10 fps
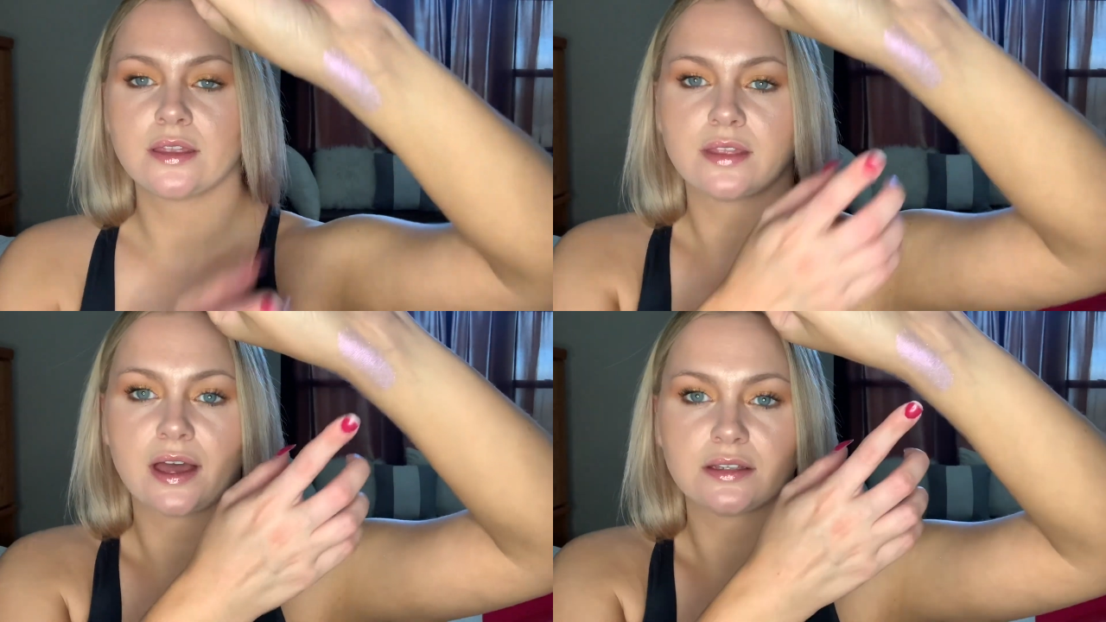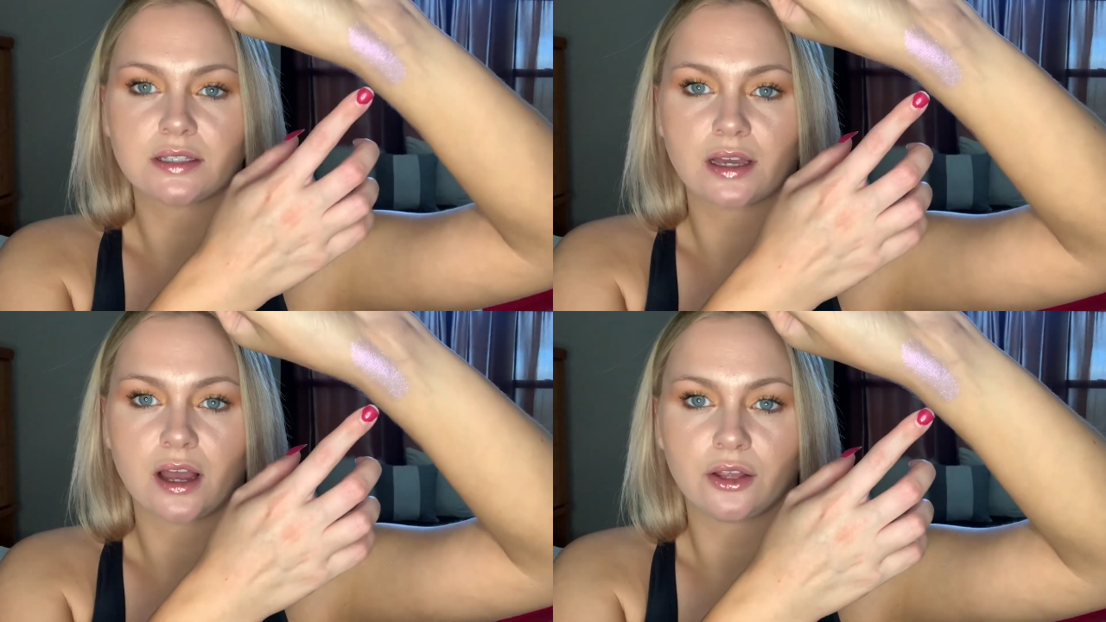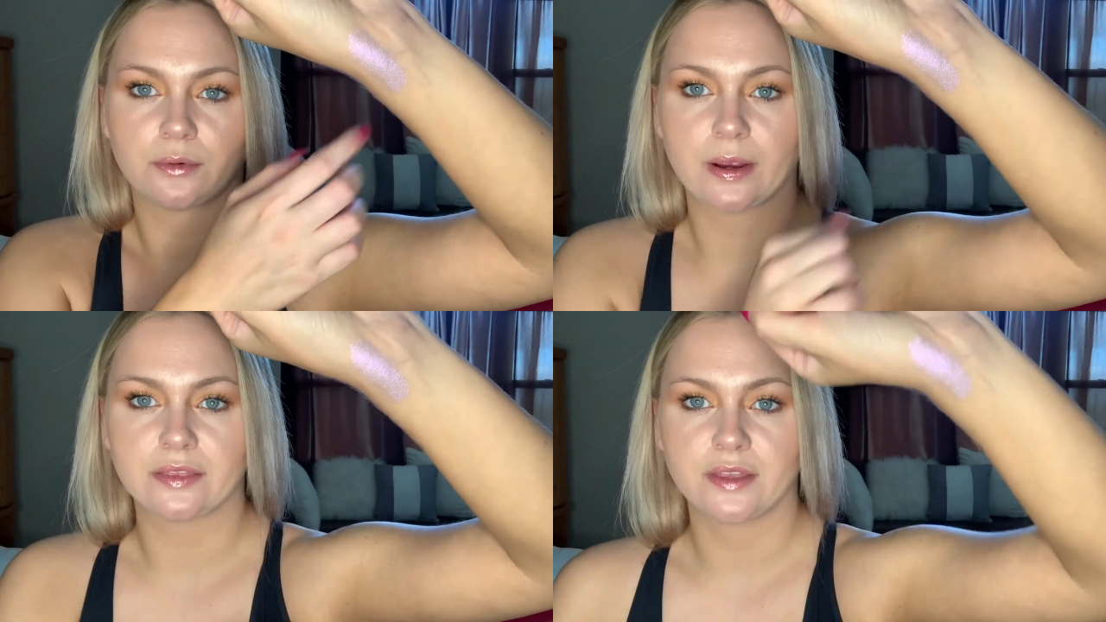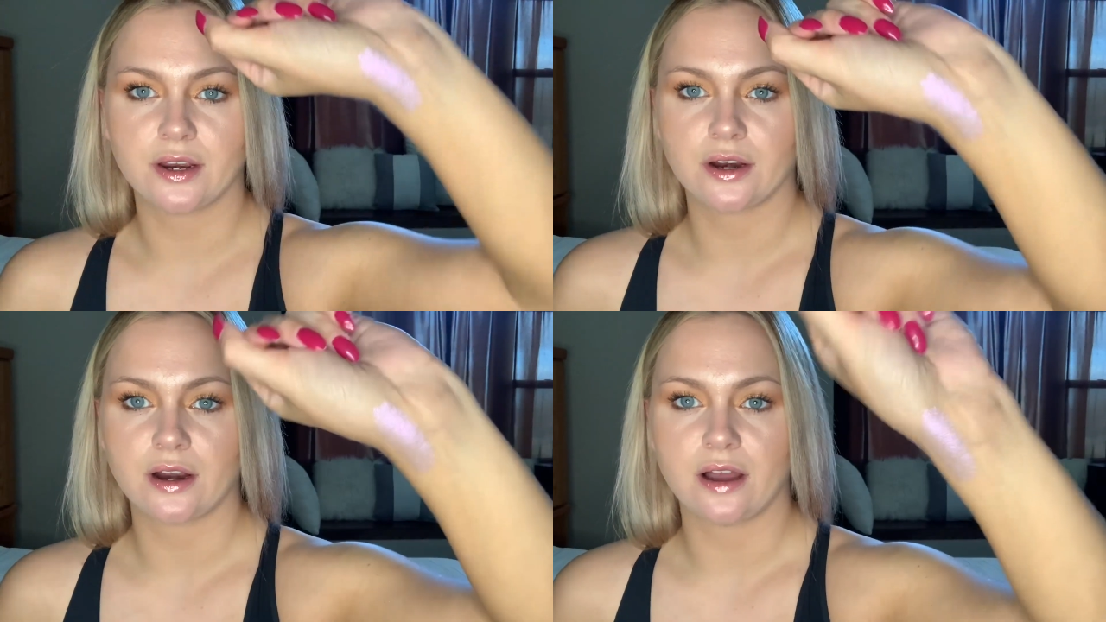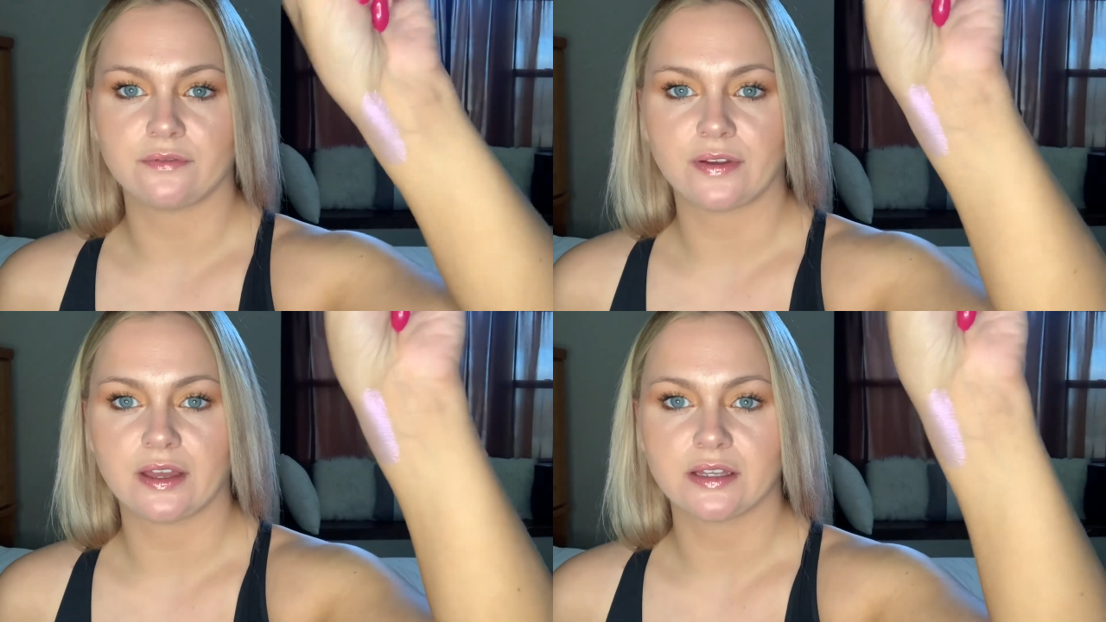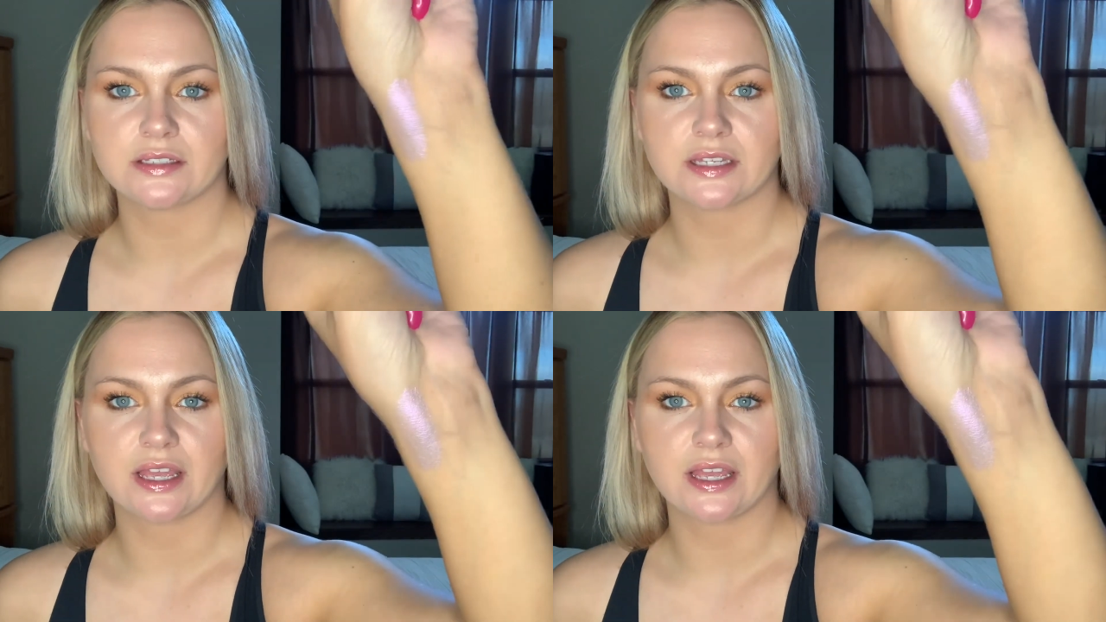That is the color right there of it.